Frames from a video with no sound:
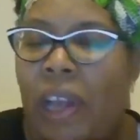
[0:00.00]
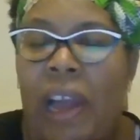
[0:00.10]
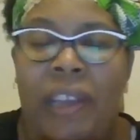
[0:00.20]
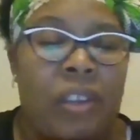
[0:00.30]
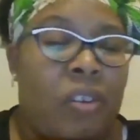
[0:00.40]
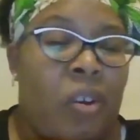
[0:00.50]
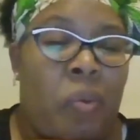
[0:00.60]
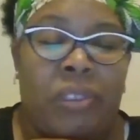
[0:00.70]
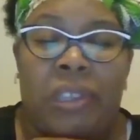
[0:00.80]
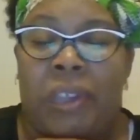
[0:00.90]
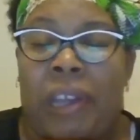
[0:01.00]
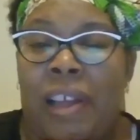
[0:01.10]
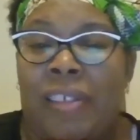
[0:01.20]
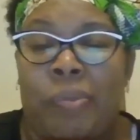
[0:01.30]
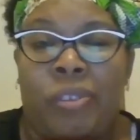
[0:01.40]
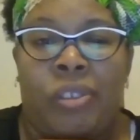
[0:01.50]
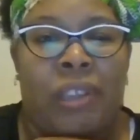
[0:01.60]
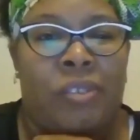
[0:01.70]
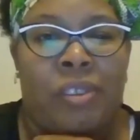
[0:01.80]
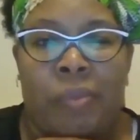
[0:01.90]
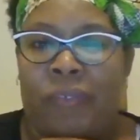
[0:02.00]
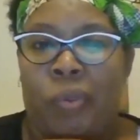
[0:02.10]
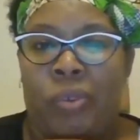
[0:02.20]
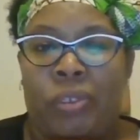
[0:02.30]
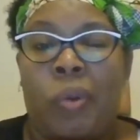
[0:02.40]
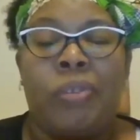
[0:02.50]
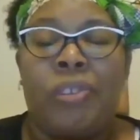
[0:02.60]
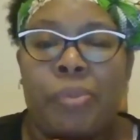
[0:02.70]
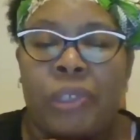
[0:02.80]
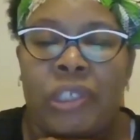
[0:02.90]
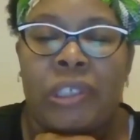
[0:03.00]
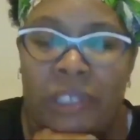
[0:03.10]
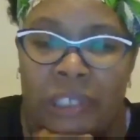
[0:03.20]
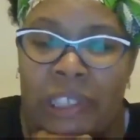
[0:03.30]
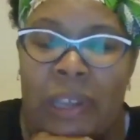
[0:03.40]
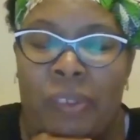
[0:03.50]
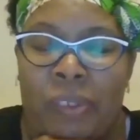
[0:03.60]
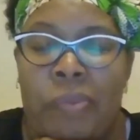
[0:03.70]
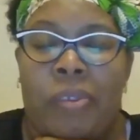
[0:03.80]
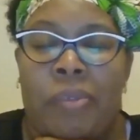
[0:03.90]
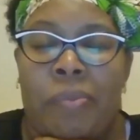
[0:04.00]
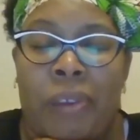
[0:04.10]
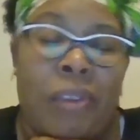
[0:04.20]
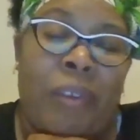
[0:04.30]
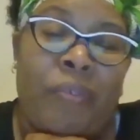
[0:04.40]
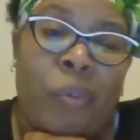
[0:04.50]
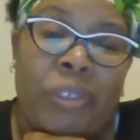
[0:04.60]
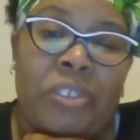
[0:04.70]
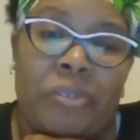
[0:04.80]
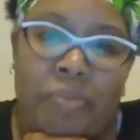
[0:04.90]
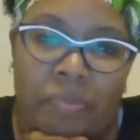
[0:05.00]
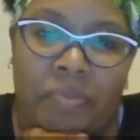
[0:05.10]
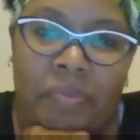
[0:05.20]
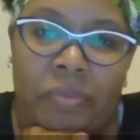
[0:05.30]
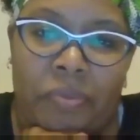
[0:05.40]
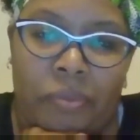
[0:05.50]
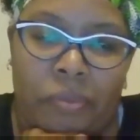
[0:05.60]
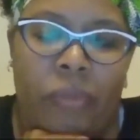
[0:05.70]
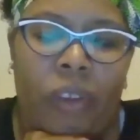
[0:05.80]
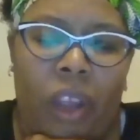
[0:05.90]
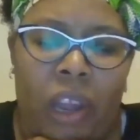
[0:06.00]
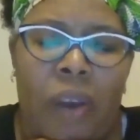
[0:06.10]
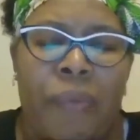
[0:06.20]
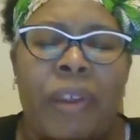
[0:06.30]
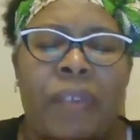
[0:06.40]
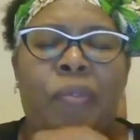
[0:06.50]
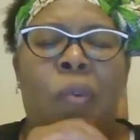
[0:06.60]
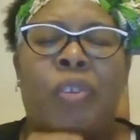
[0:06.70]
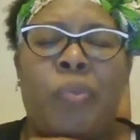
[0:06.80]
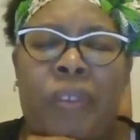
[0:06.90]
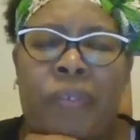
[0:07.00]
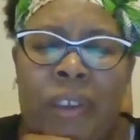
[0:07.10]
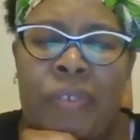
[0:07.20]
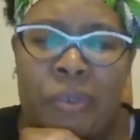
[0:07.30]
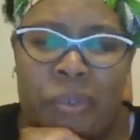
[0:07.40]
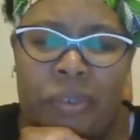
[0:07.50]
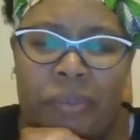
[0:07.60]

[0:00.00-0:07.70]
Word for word: I didn't go into the gospel until I was in my 40s, going to preaching until I was in my 40s. I ran for over 25 years.